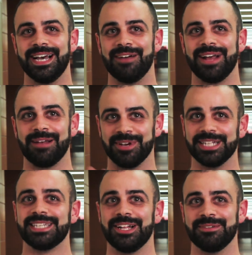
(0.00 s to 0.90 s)
I'm like, I'm gonna
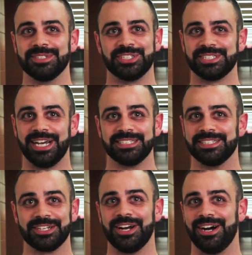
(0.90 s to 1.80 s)
tell him it's just us
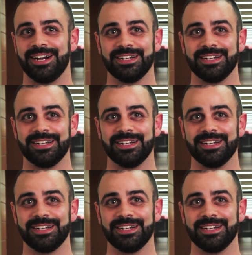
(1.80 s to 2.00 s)
in the car.